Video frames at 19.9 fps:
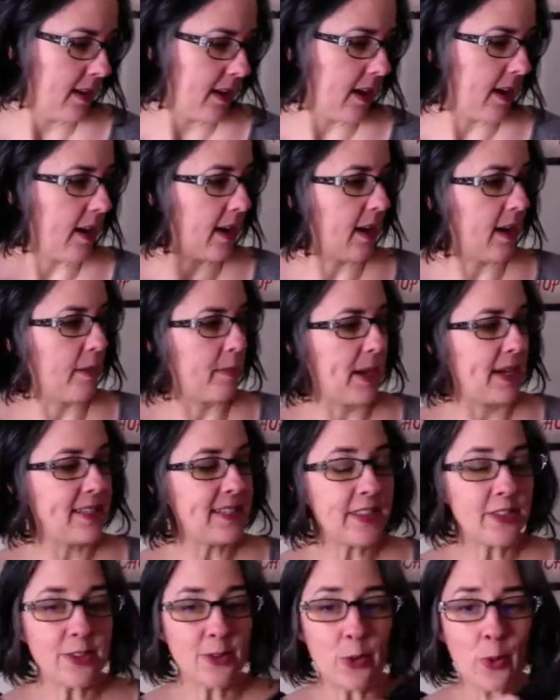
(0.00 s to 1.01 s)

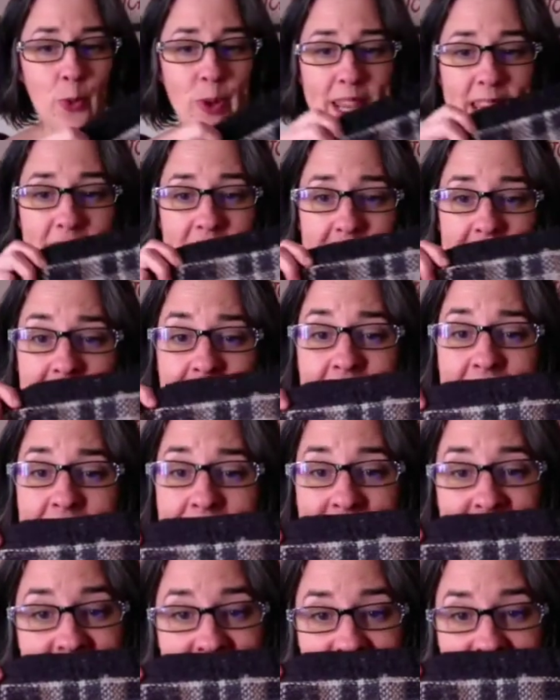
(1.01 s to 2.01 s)
Another wee
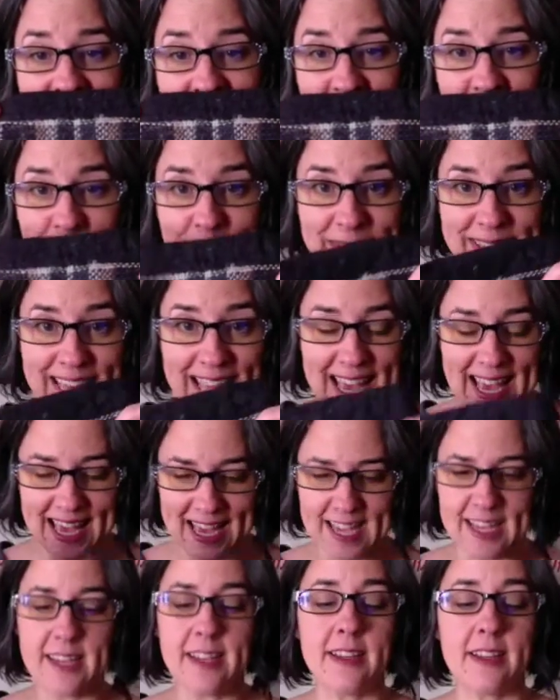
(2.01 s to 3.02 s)

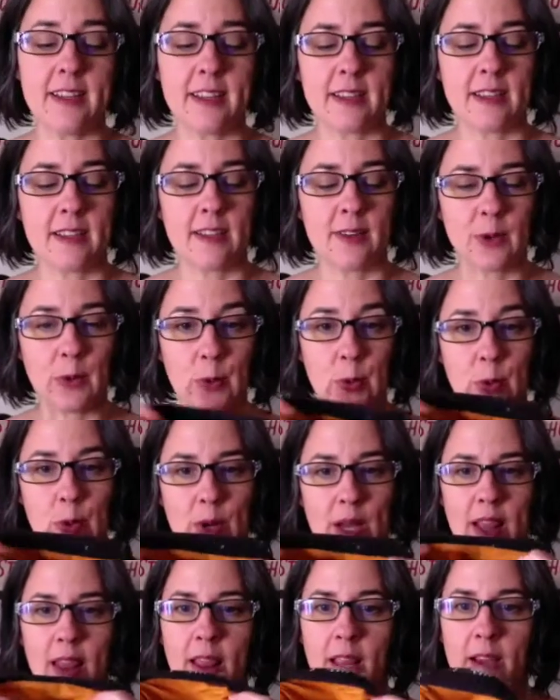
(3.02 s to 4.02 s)
plaid. Ooh,
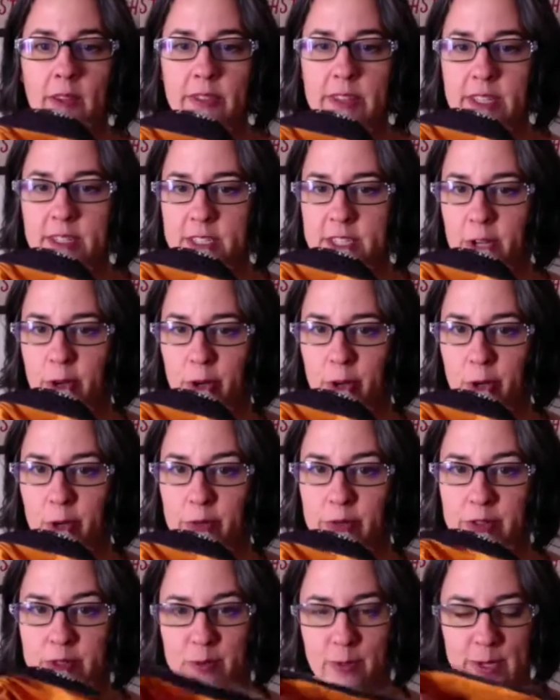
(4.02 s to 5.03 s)
I love the interior
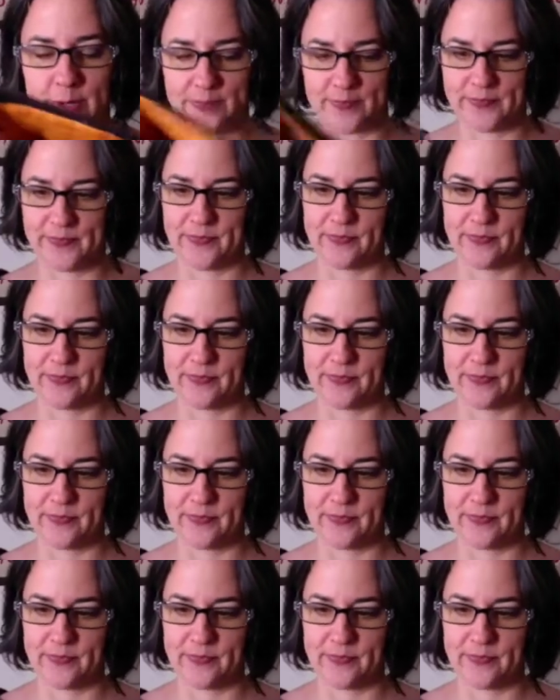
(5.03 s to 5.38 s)
of this one.